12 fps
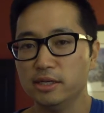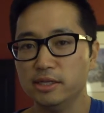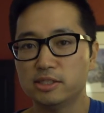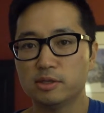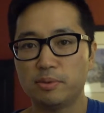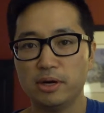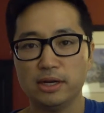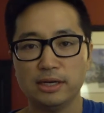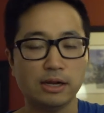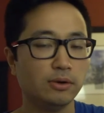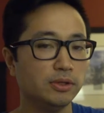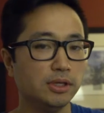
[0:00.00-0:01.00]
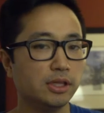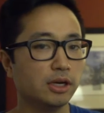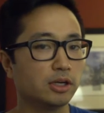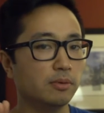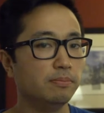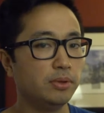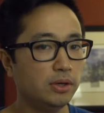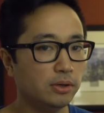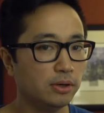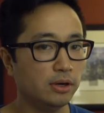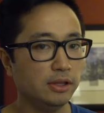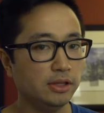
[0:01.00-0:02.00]
needs to bring not only their
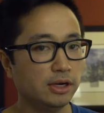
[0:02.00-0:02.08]
computer and